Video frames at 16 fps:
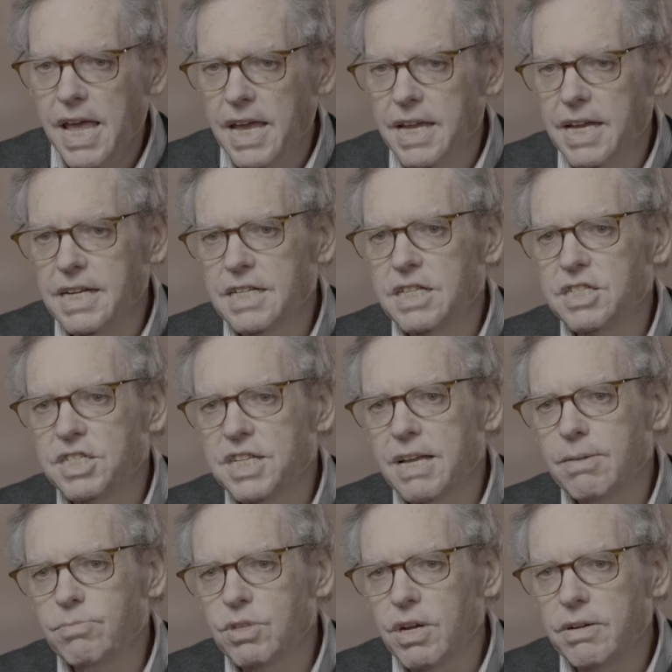yet at the
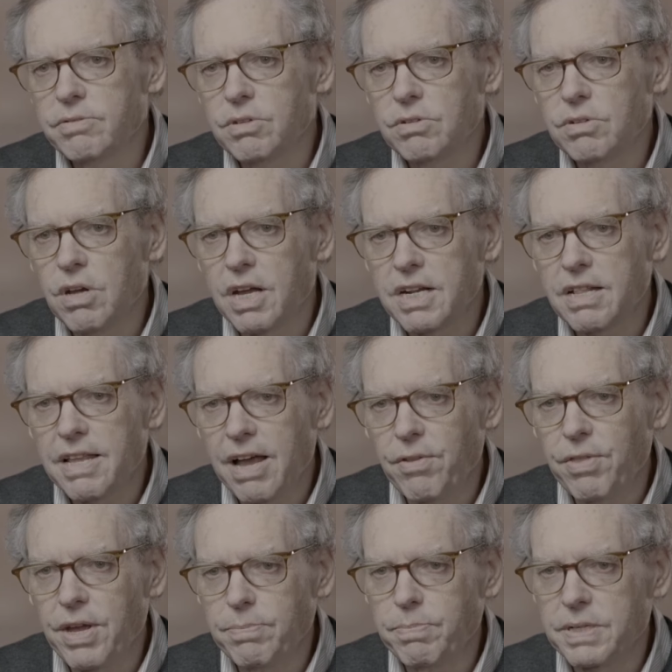same time do not allow
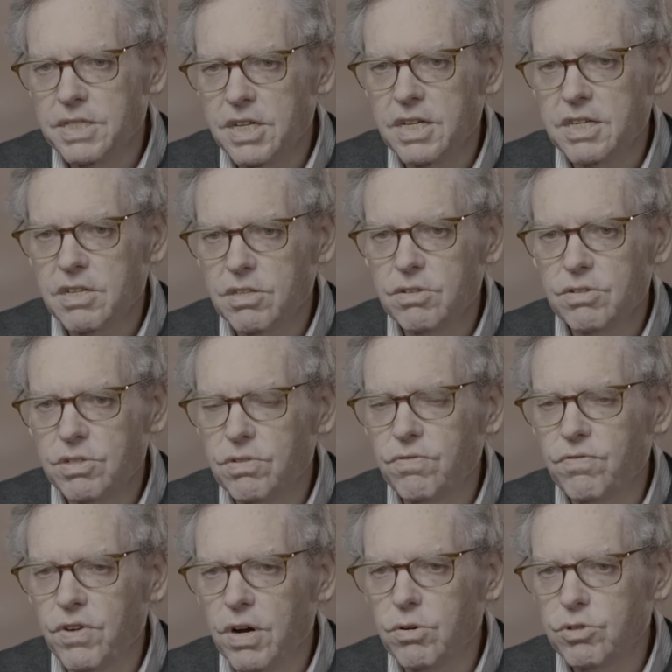that particular
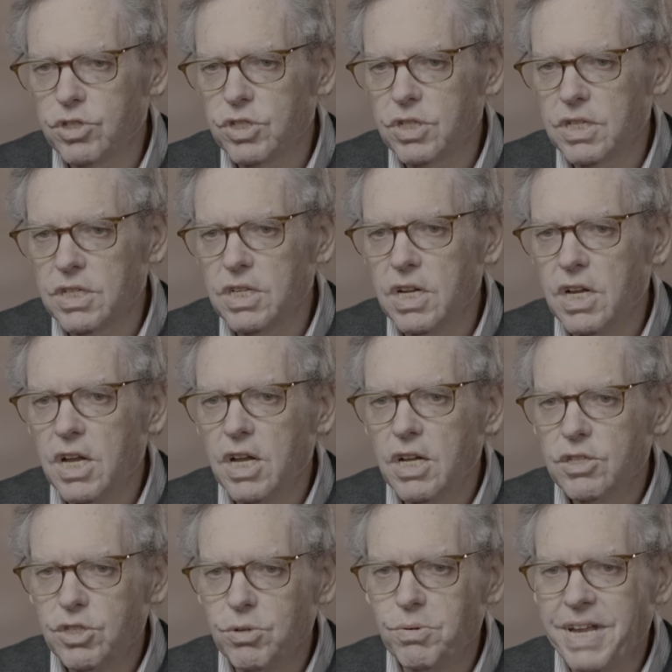devotion
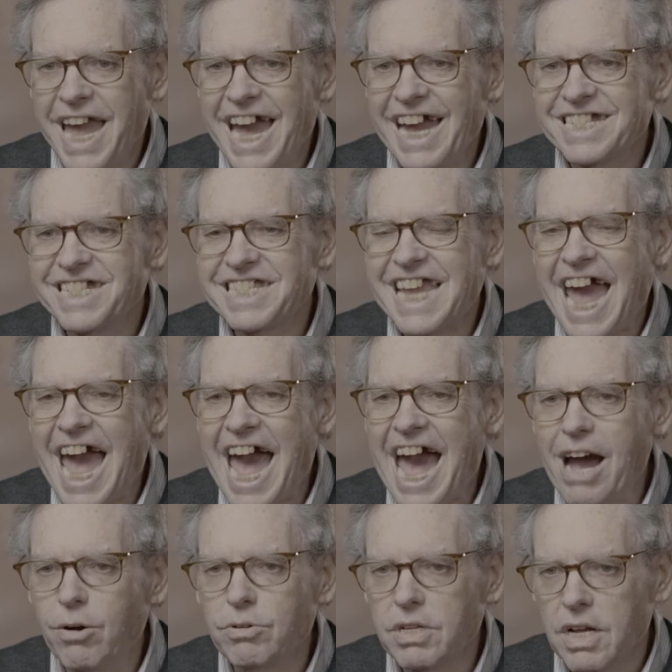to cast
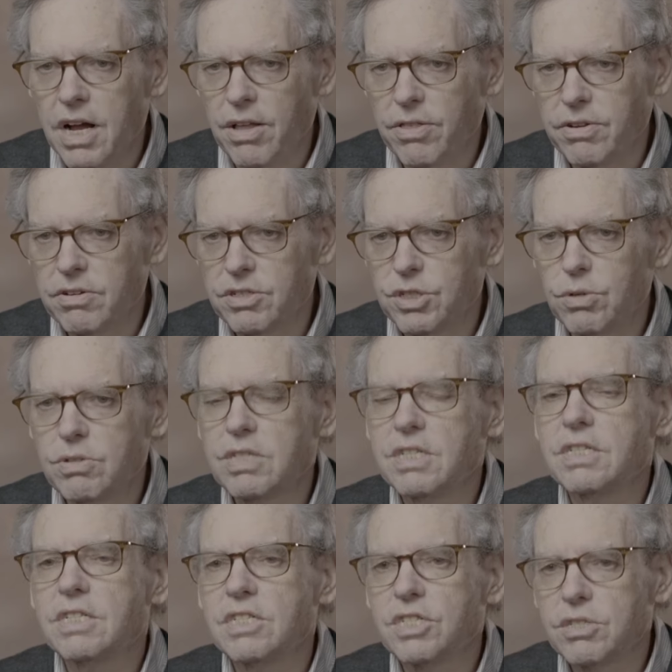out others or to
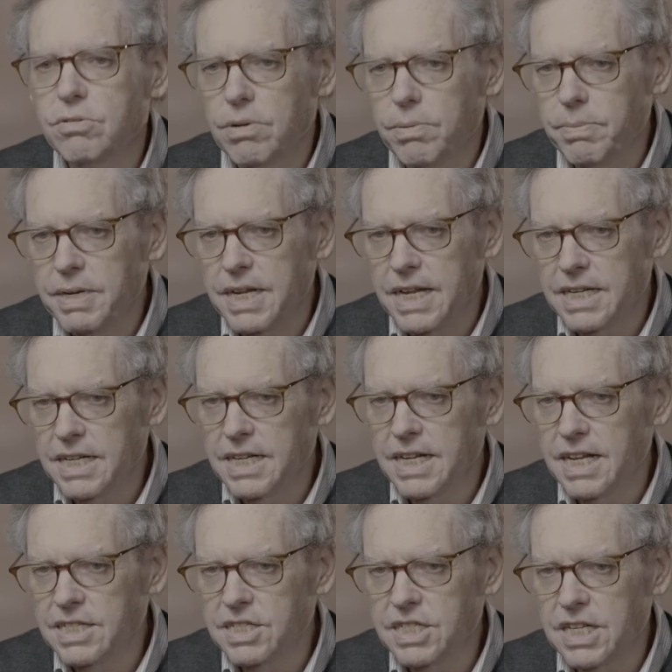discriminate
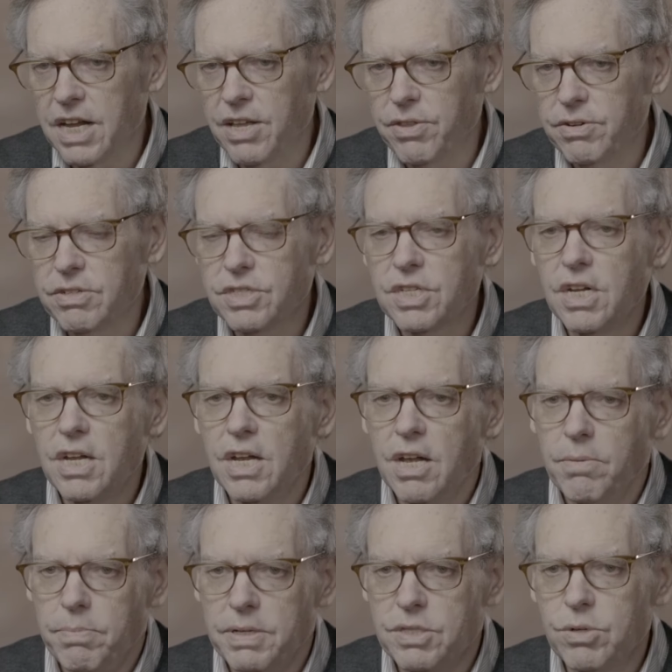against others,
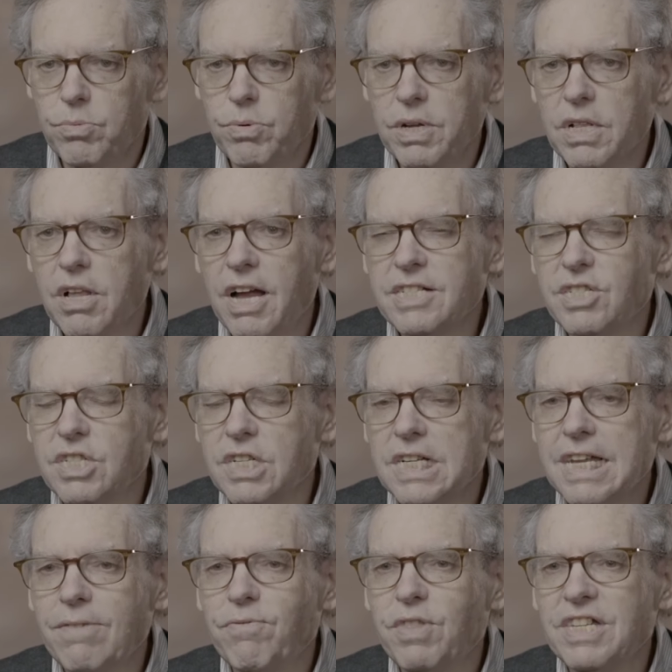but to realize to
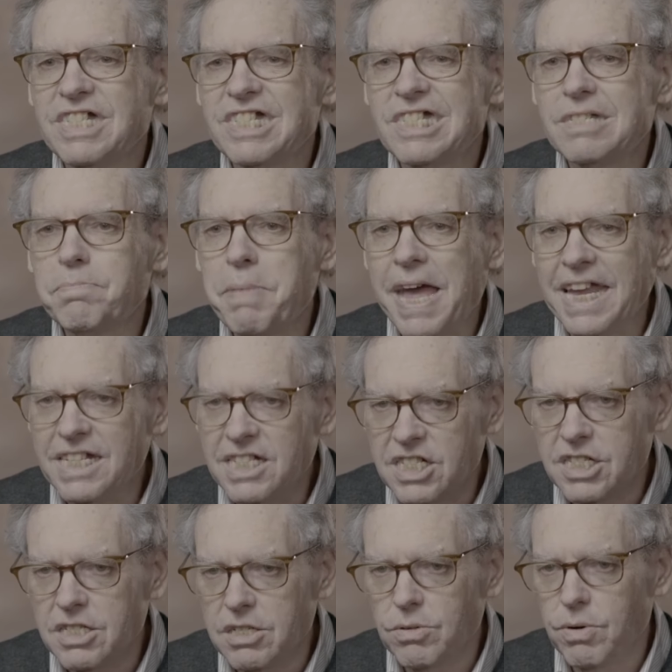give the
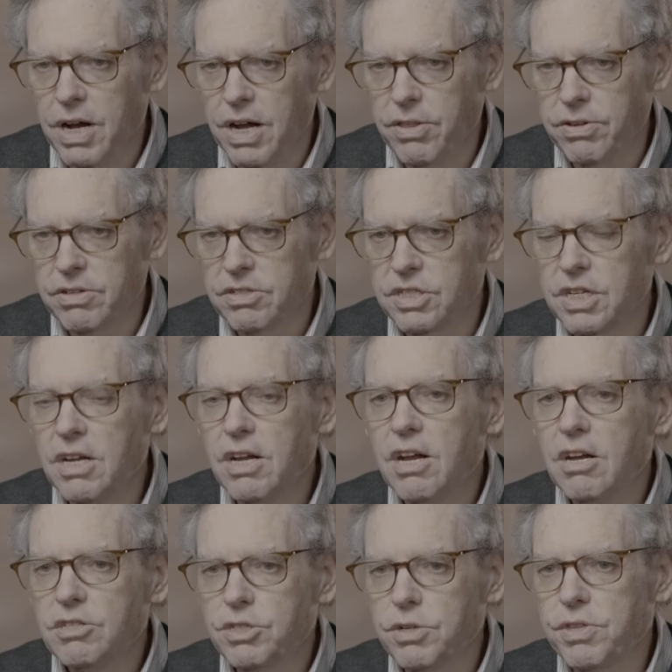space to others
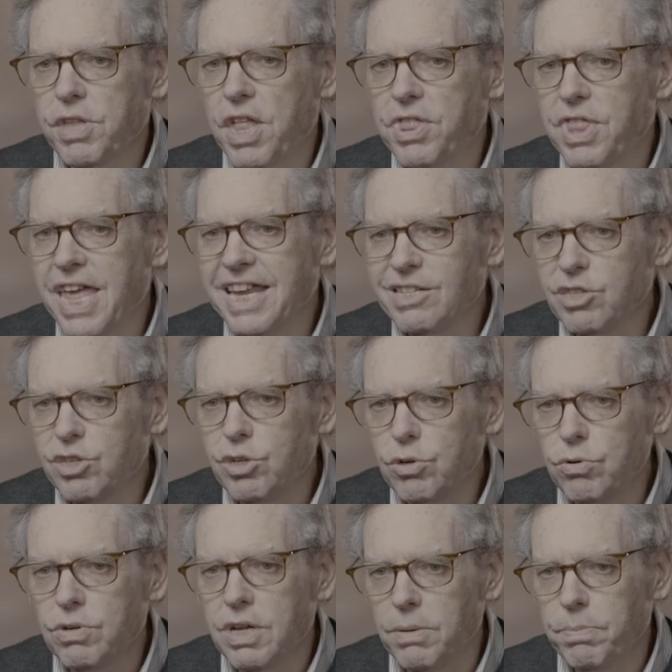so that they
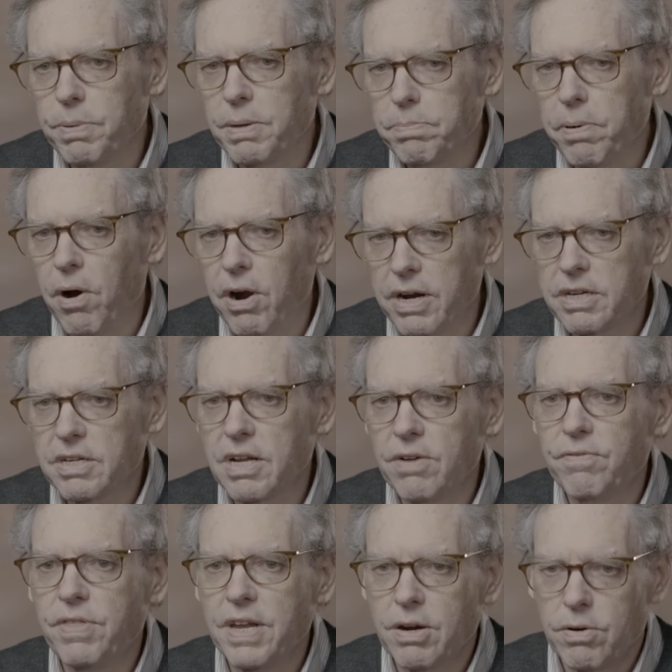too can be part
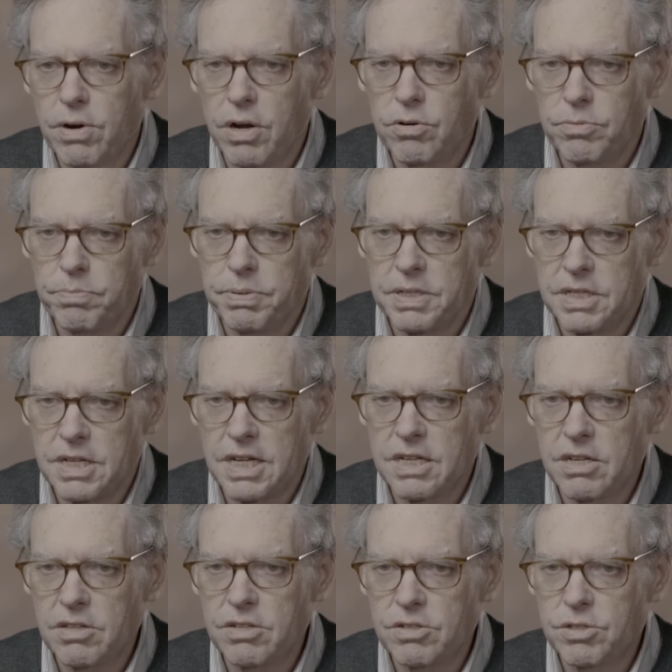of their own
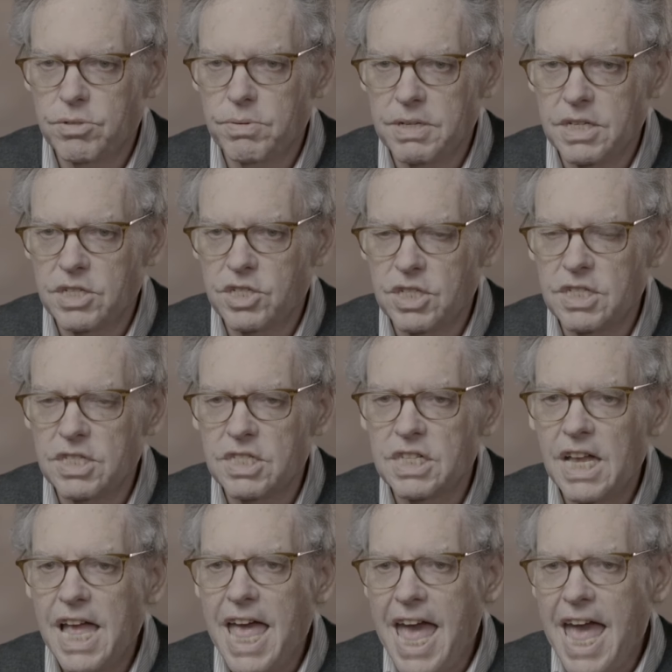particular traditions.